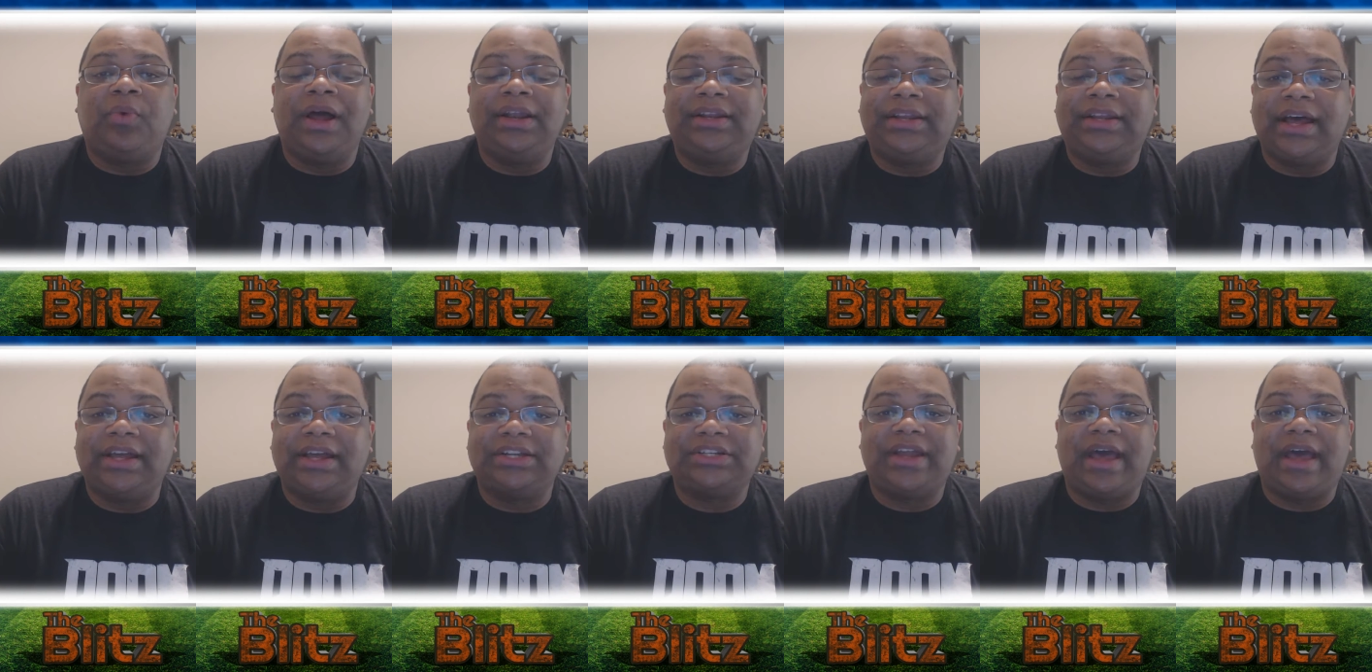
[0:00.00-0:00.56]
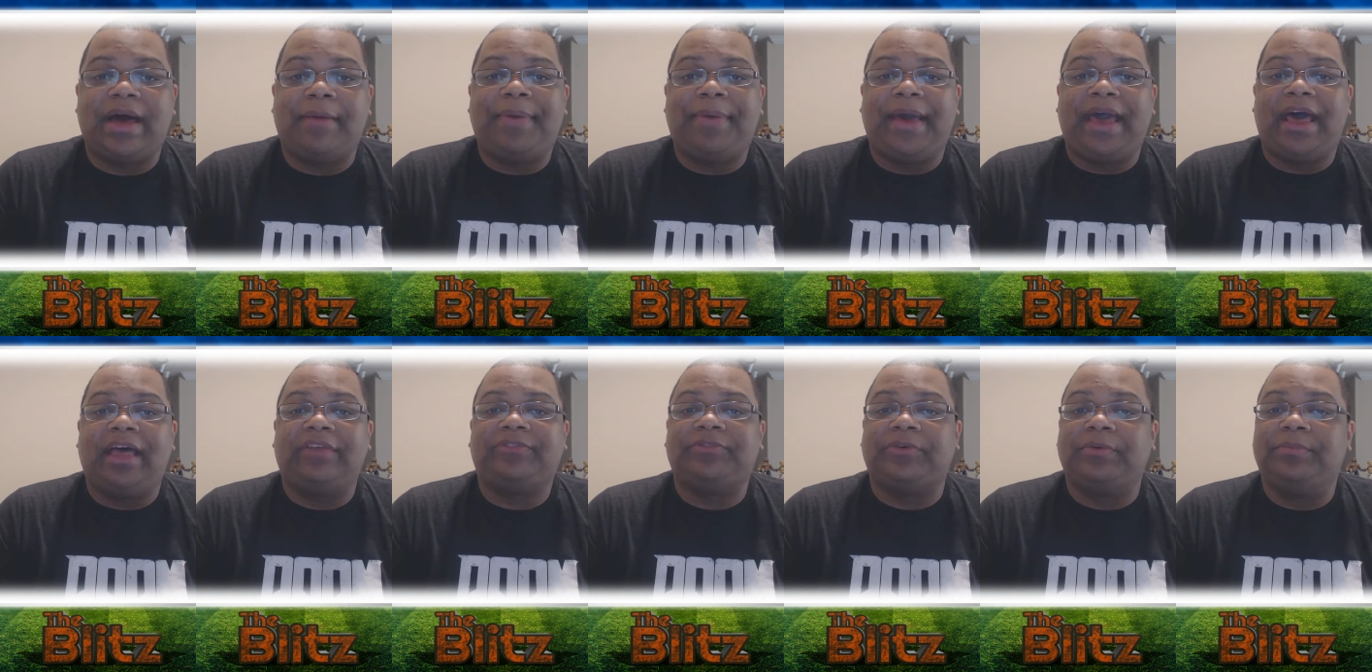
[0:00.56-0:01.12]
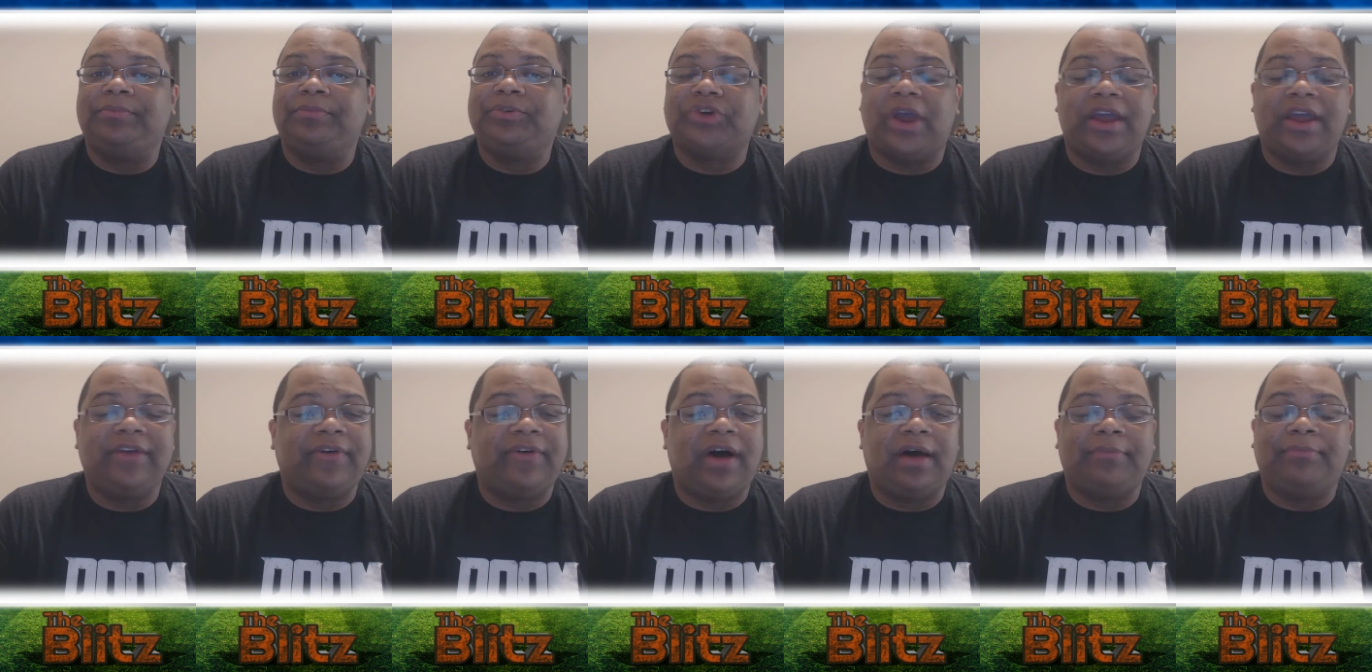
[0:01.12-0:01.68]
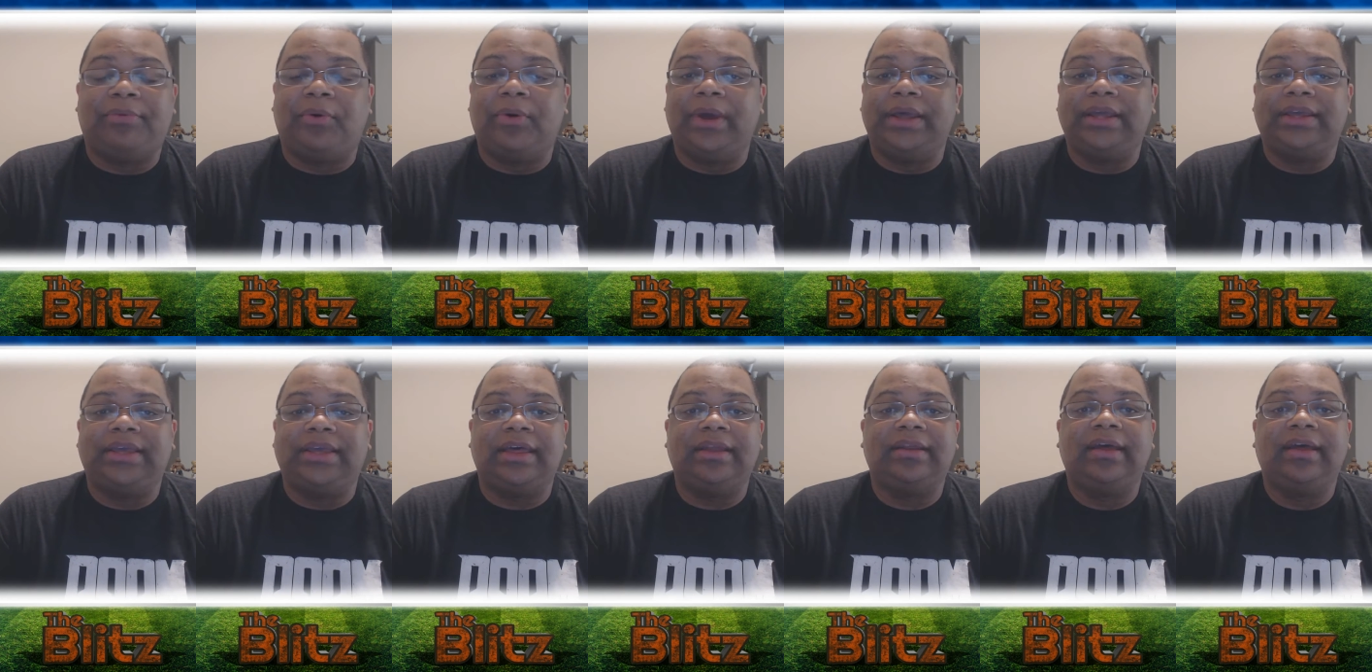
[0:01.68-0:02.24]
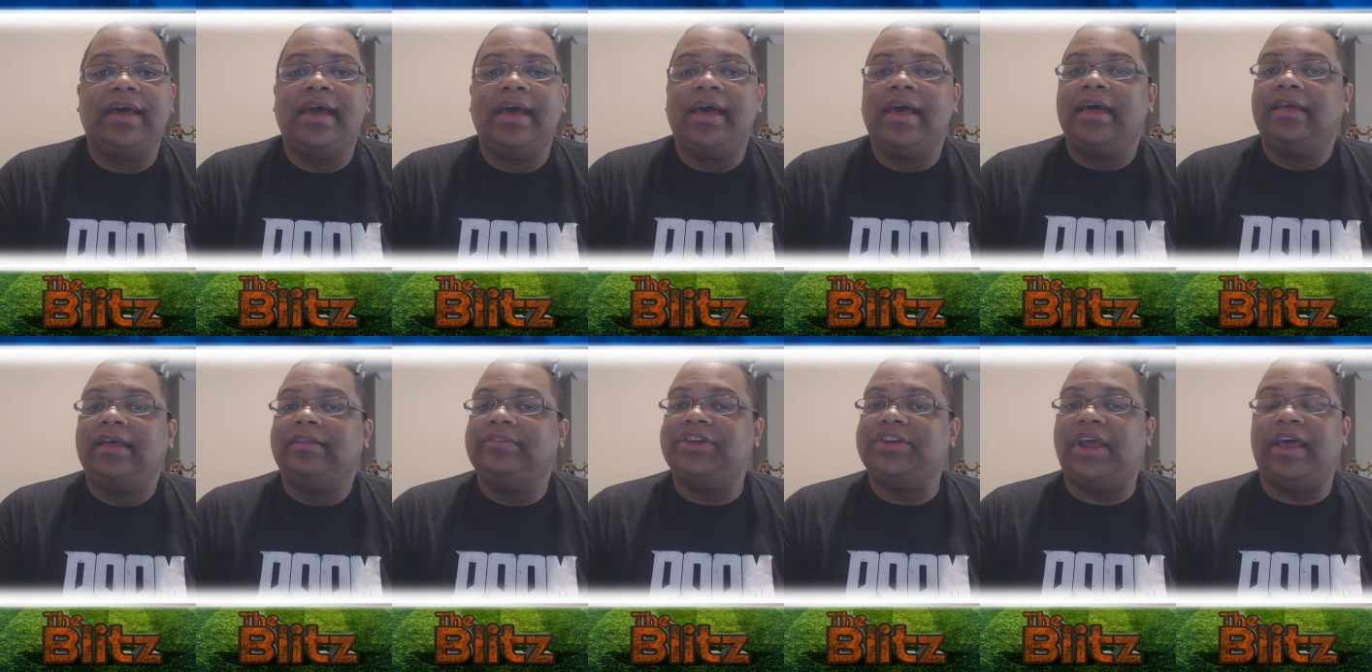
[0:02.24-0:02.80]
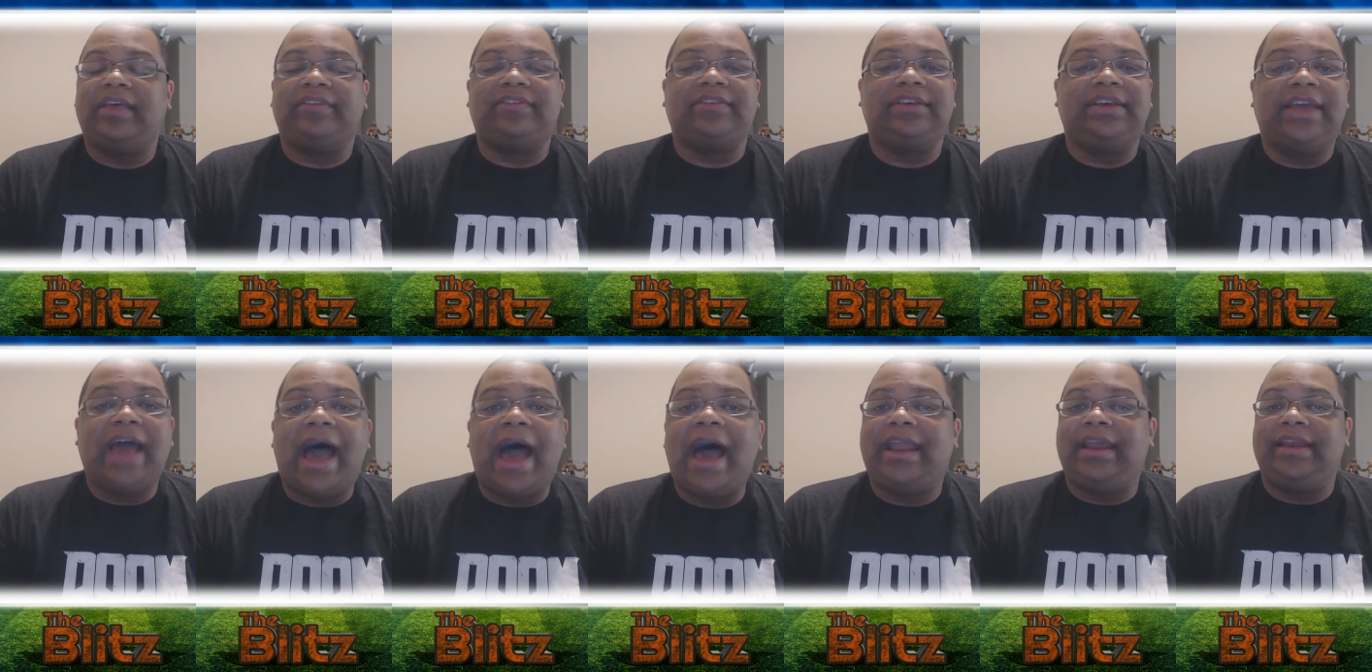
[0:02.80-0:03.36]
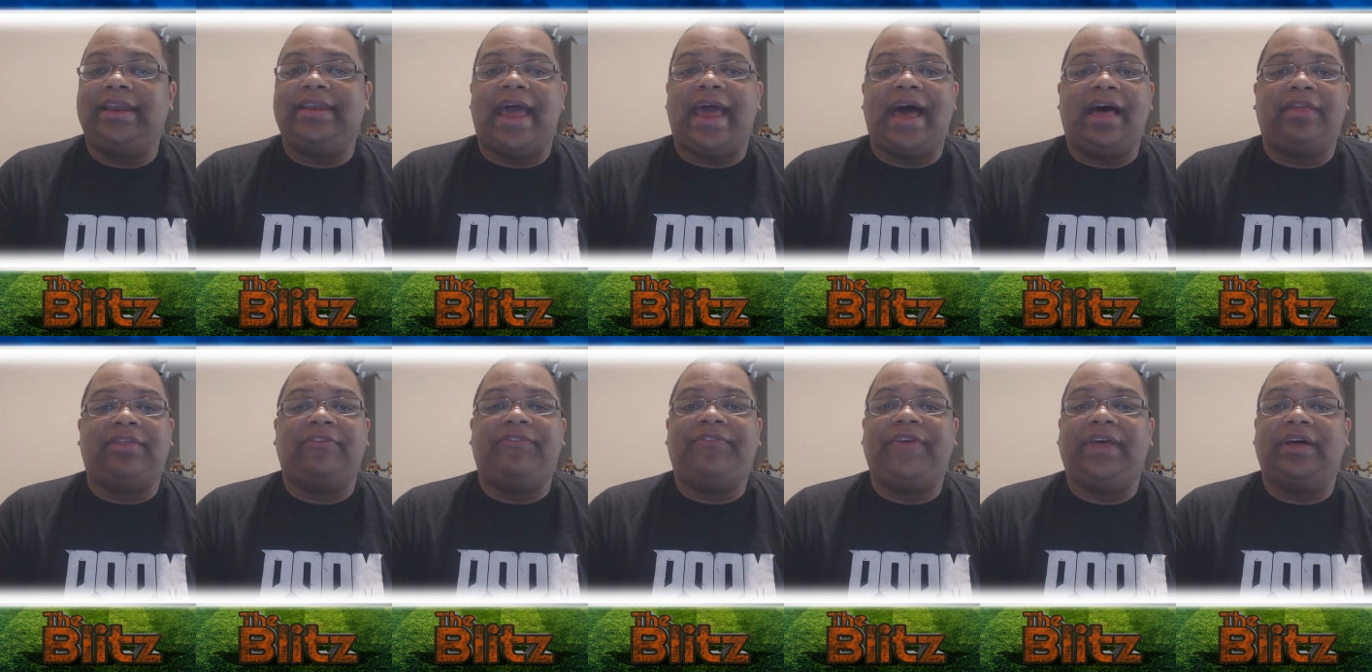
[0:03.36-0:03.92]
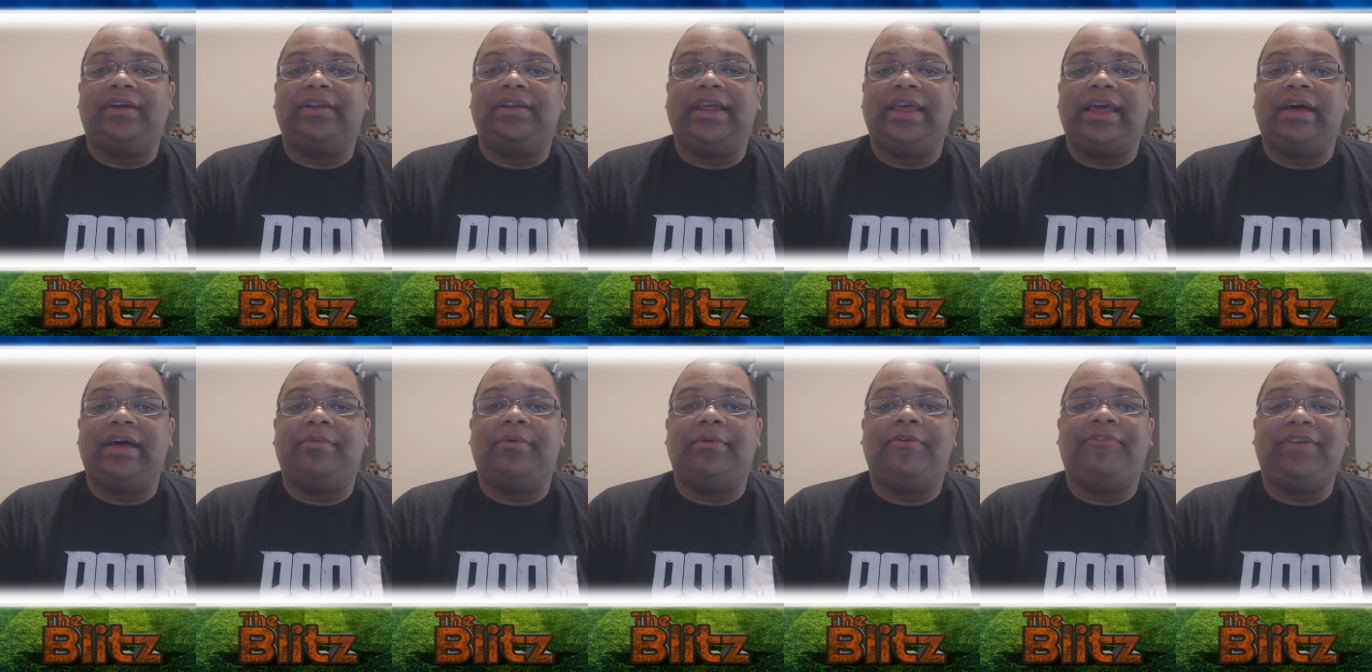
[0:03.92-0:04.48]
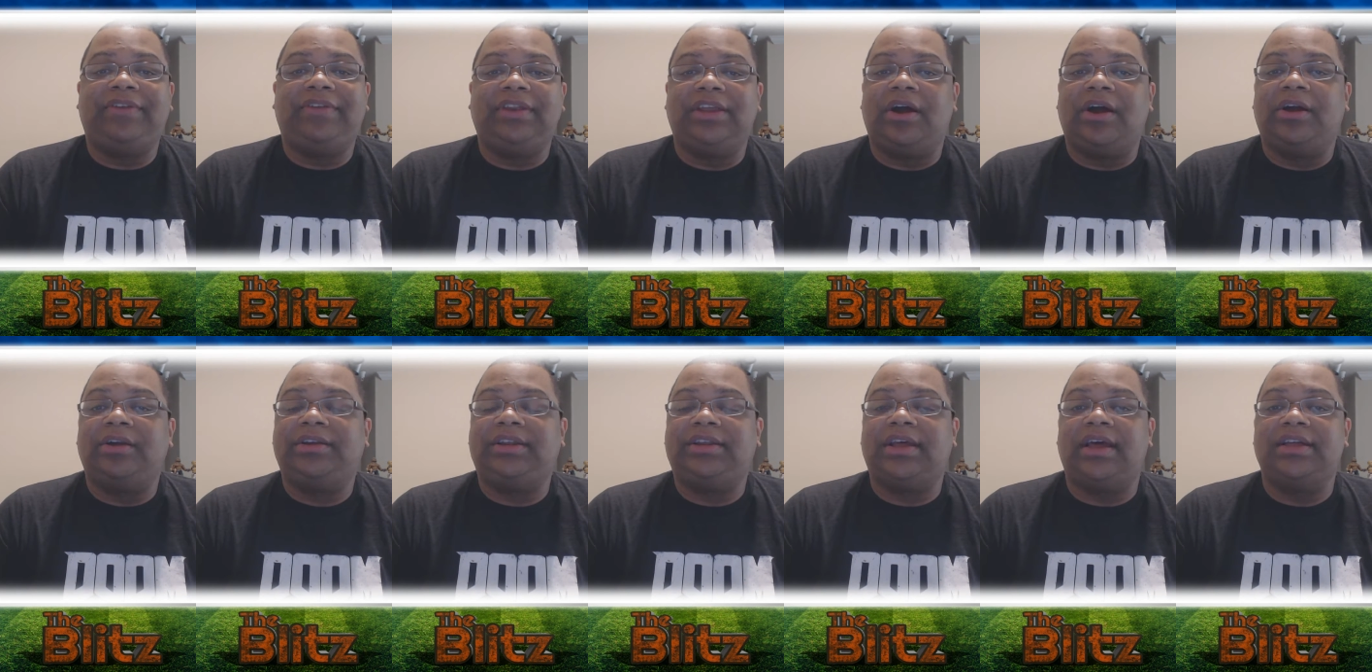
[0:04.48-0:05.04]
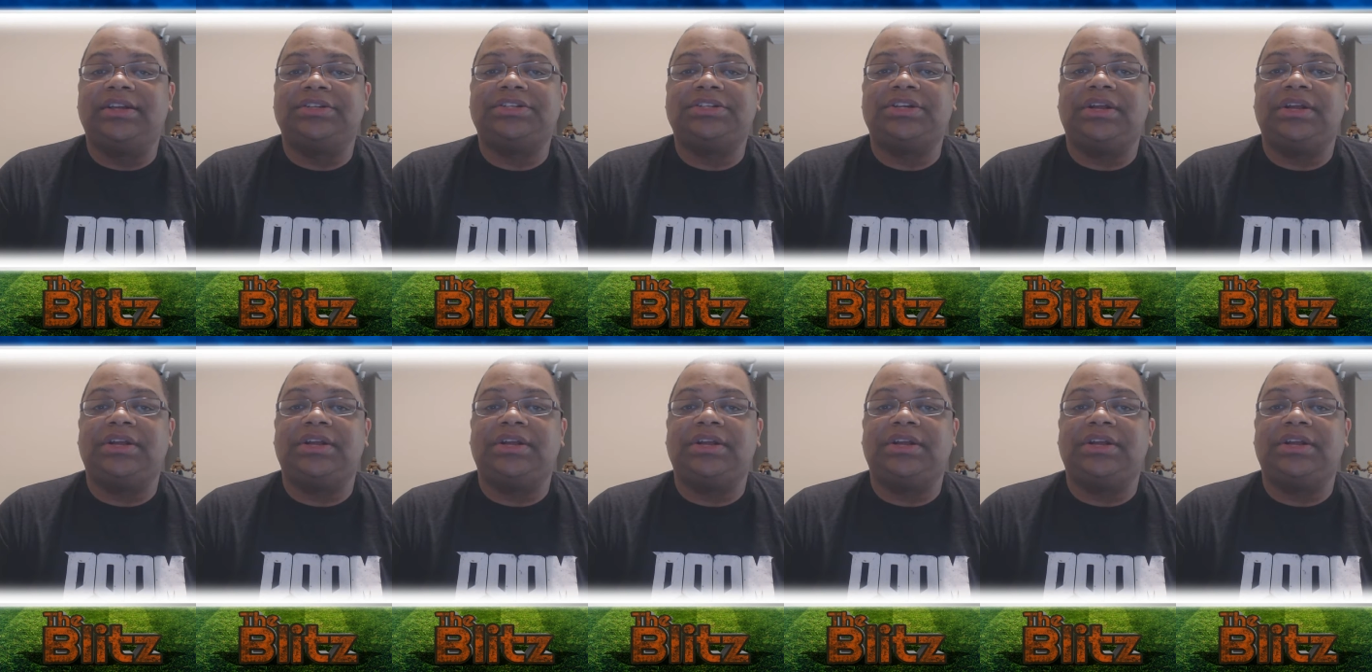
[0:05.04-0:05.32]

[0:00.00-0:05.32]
one touchdown pass from Trayvon Boykin. Just got it down the field to him, a 50-yard